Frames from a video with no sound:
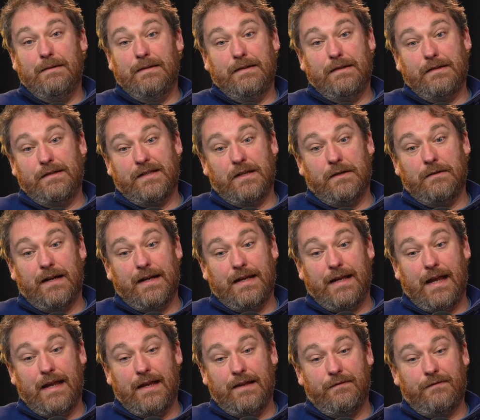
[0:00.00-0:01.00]
so I
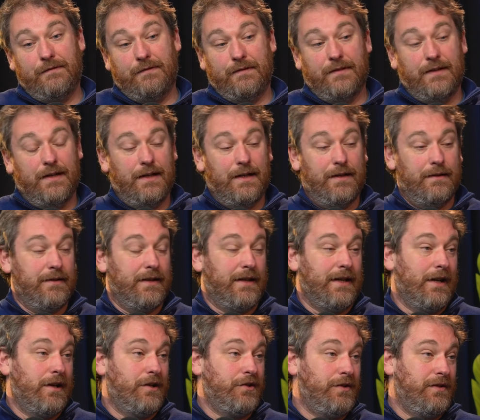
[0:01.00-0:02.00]
gave the
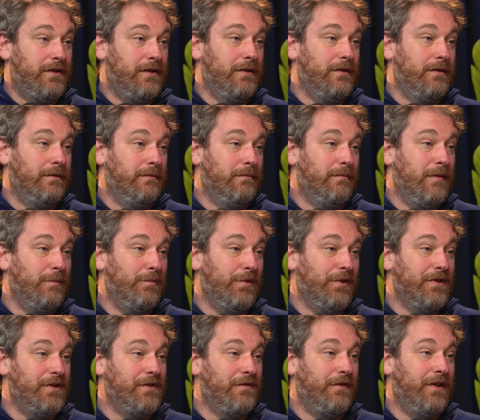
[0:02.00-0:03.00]
cash to my
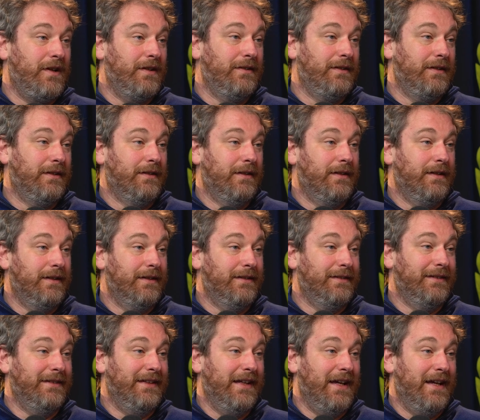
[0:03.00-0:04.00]
brother's friend,
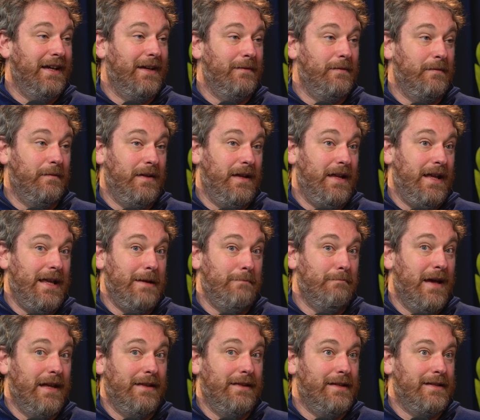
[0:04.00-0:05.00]
and he
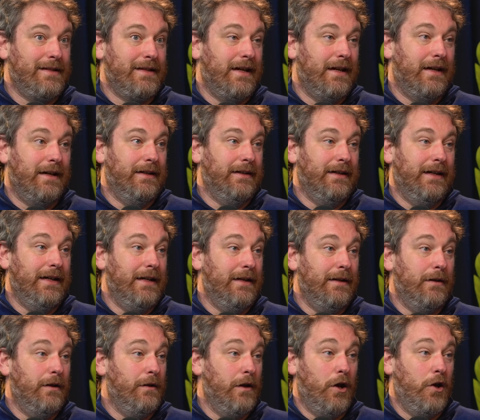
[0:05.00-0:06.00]
met this guy
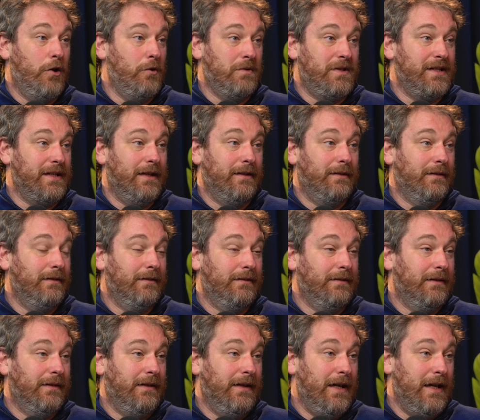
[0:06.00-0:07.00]
in a hotel
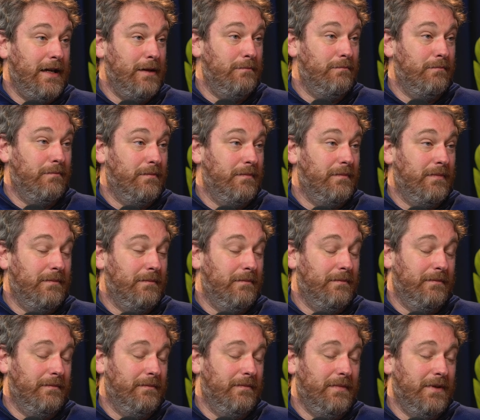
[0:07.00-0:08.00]
in
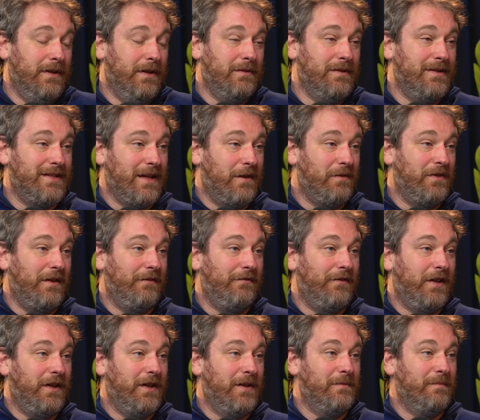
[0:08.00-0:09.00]
South
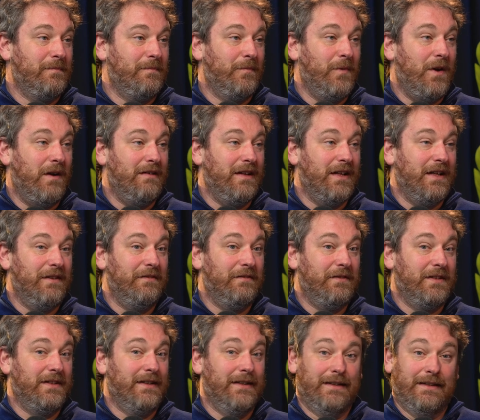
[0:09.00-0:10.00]
Africa where he
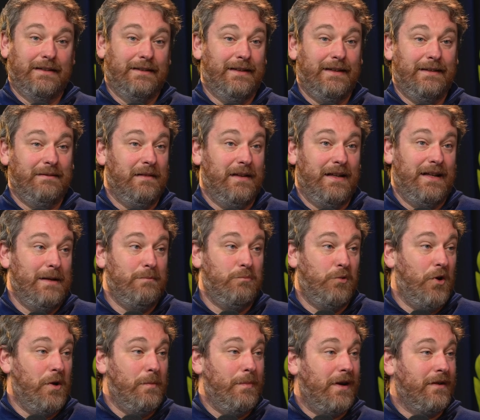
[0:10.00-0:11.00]
lived, and he
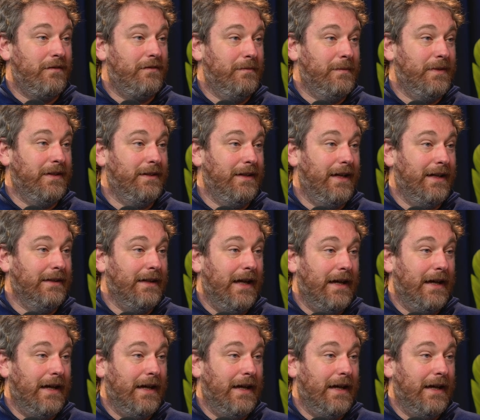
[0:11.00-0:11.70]
brought it back for me. And